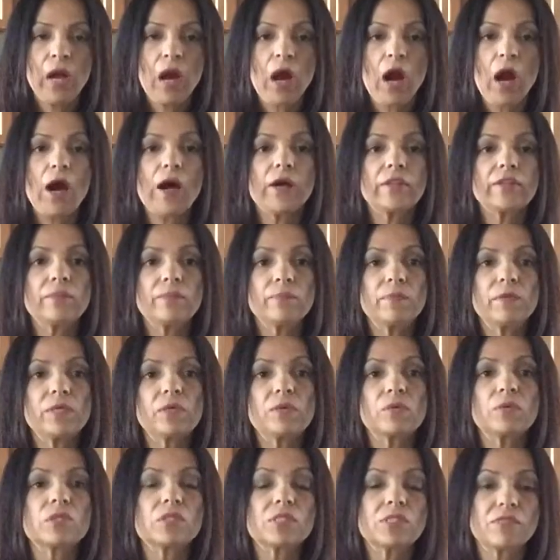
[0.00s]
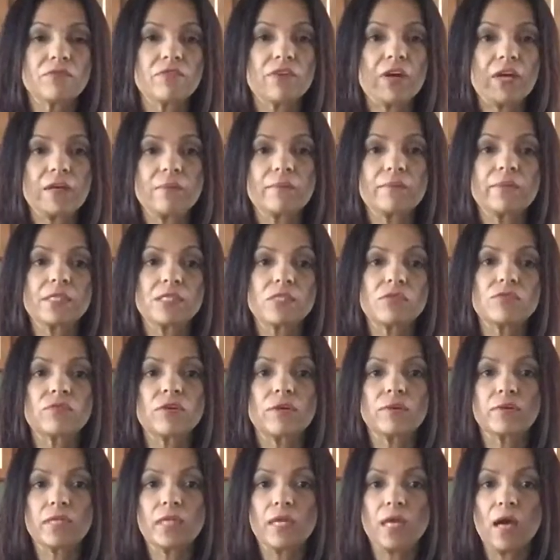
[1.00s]
all the minerals and vitamins
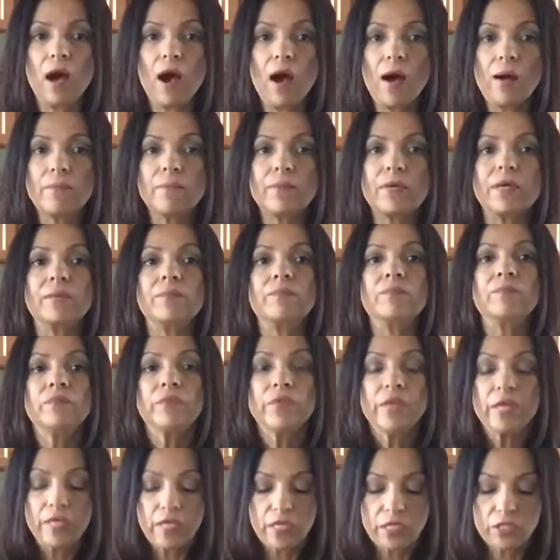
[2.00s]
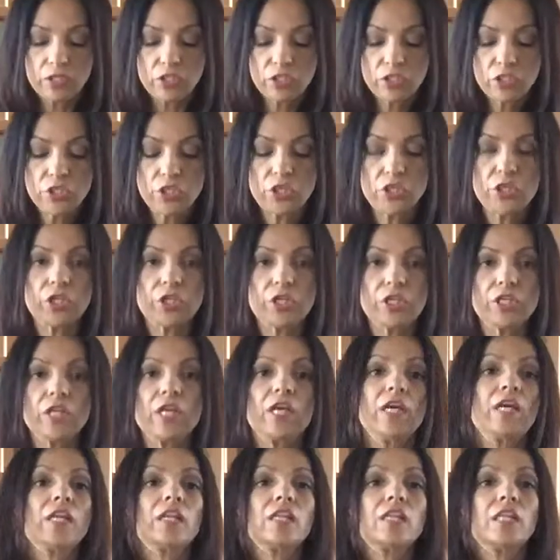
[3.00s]
from the almond. In turn,
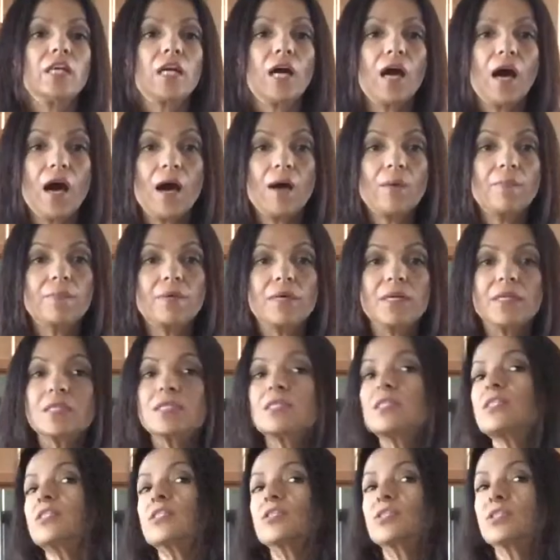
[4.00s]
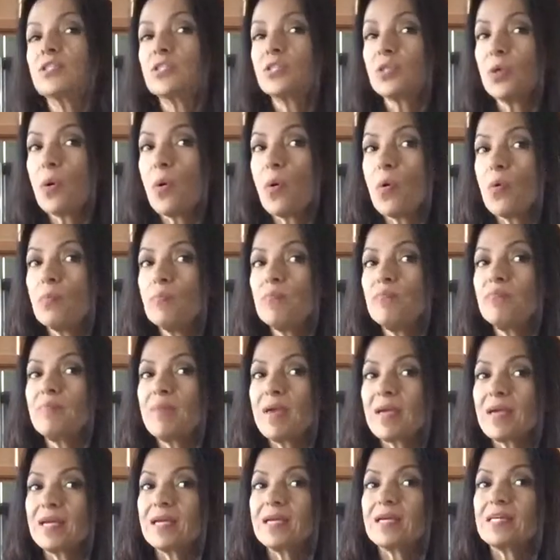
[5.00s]
the almonds don't
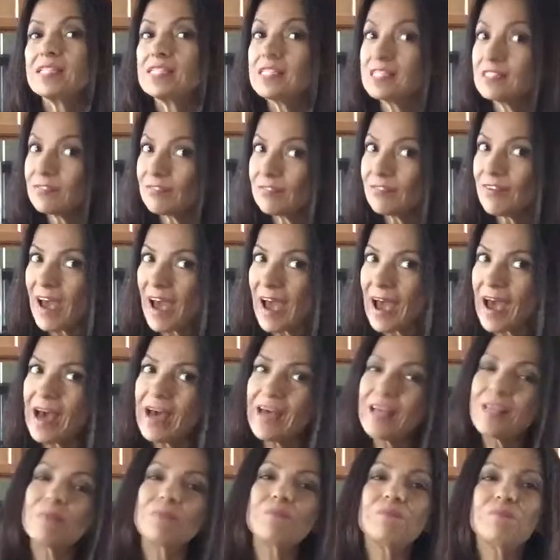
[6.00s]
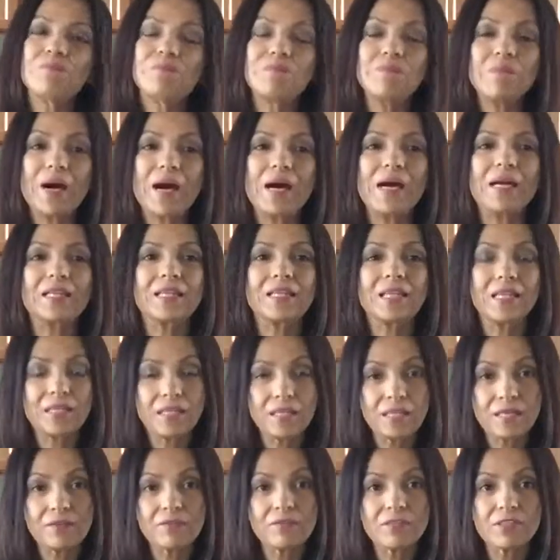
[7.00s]
make us fat, but they
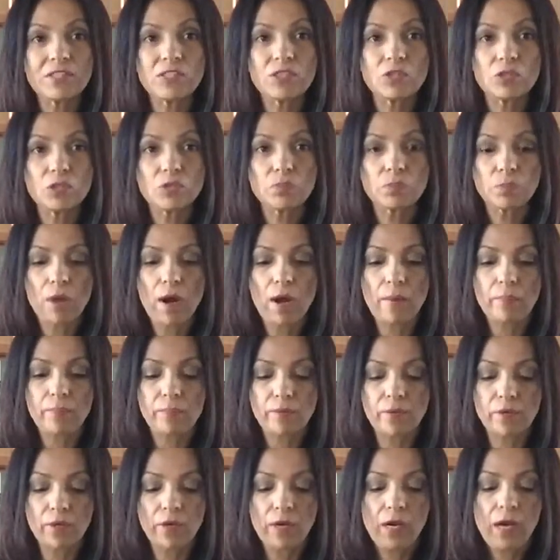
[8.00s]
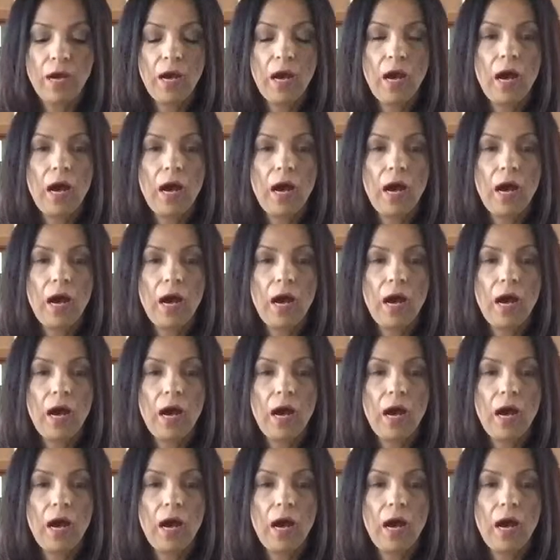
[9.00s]
give us those proper